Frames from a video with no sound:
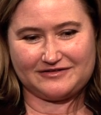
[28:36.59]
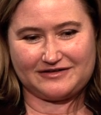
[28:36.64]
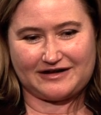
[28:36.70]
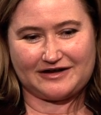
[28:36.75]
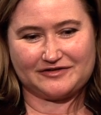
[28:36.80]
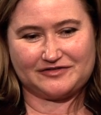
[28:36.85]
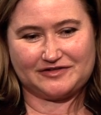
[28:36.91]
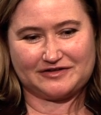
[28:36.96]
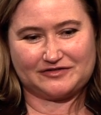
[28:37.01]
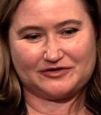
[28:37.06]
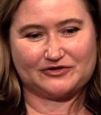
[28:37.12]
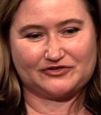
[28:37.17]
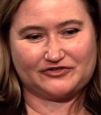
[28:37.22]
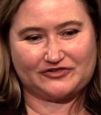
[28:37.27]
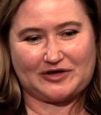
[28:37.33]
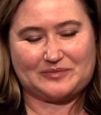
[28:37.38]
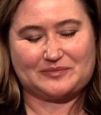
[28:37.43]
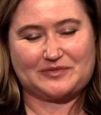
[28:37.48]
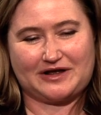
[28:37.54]
I think there are
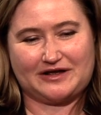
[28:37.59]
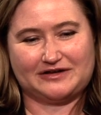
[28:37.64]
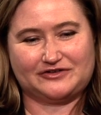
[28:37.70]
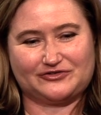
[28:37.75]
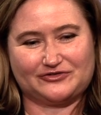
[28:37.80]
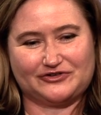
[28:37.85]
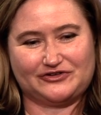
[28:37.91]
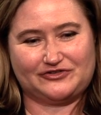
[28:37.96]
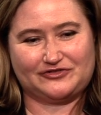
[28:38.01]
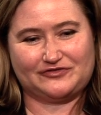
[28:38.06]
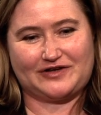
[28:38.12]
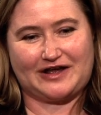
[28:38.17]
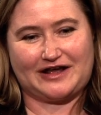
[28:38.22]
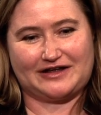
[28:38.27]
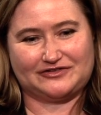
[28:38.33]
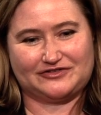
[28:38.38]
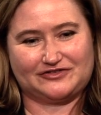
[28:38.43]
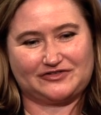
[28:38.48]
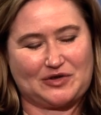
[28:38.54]
some countries who've
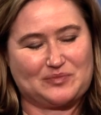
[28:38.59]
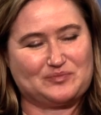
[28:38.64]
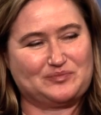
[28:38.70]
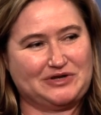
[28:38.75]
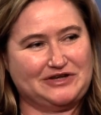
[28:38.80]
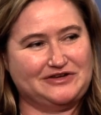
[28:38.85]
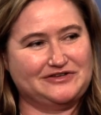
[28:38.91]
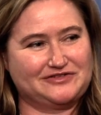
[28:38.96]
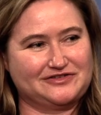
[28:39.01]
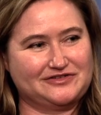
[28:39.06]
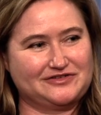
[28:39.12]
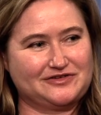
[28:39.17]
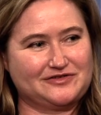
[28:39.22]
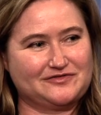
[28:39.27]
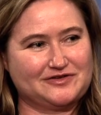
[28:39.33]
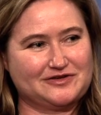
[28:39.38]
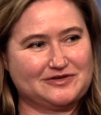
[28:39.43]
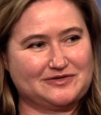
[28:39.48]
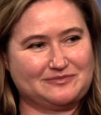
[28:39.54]
gotten some pieces
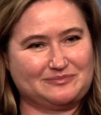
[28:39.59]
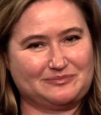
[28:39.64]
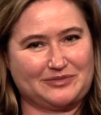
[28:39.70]
of it